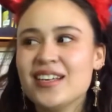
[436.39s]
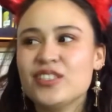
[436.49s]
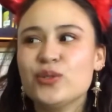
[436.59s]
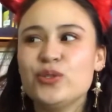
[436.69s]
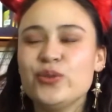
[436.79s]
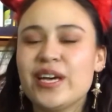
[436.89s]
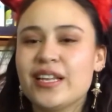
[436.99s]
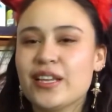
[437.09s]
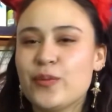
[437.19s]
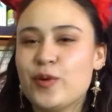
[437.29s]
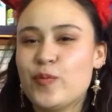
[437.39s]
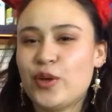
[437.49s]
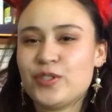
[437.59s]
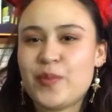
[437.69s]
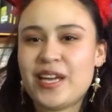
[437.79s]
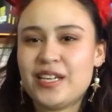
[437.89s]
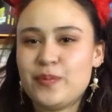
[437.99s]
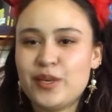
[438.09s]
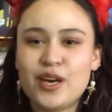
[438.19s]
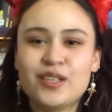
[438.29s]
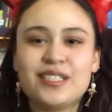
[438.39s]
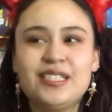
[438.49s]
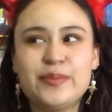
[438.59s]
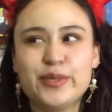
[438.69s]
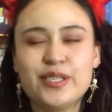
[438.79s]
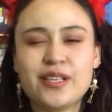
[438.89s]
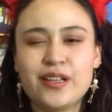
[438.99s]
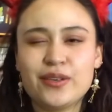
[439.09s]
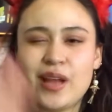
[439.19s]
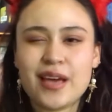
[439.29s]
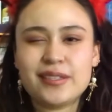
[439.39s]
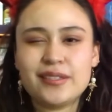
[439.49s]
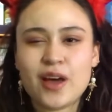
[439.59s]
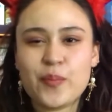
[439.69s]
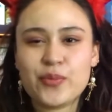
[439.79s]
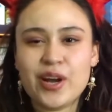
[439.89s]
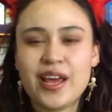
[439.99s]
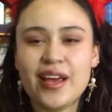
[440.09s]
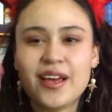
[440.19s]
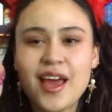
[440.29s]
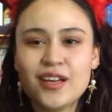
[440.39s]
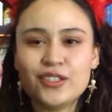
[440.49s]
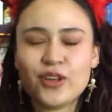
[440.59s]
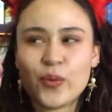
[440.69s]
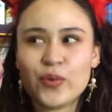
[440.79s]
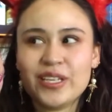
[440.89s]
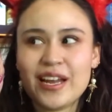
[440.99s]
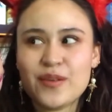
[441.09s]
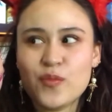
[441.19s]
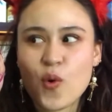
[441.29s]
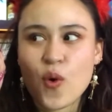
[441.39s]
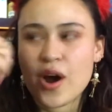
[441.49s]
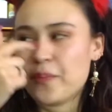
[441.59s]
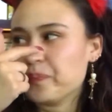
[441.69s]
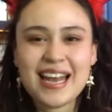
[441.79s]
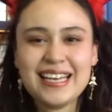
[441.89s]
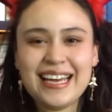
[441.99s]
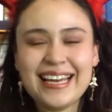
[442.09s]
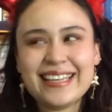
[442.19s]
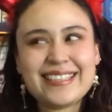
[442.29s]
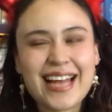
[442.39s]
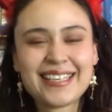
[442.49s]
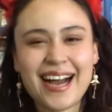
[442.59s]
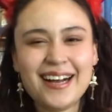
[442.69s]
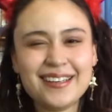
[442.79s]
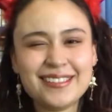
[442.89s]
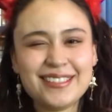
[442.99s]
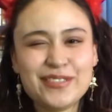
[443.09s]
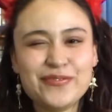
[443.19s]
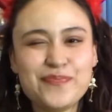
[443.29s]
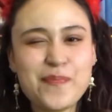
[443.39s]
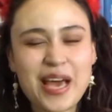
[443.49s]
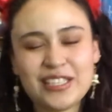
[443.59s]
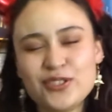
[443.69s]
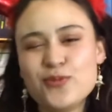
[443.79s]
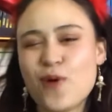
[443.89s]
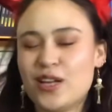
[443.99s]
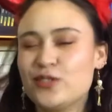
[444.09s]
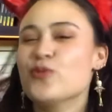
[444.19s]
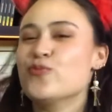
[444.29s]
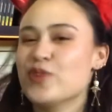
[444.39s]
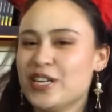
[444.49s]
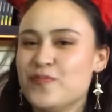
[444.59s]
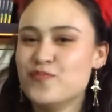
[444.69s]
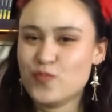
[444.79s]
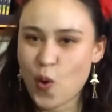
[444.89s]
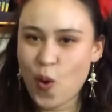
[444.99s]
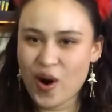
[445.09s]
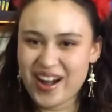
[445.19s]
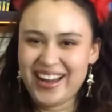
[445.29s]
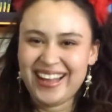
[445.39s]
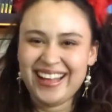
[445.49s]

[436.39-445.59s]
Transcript: You do get a little bit motivated because the demon is telling you, like, stop reading, don't read anymore. And it, it, that kind of makes you want to read more.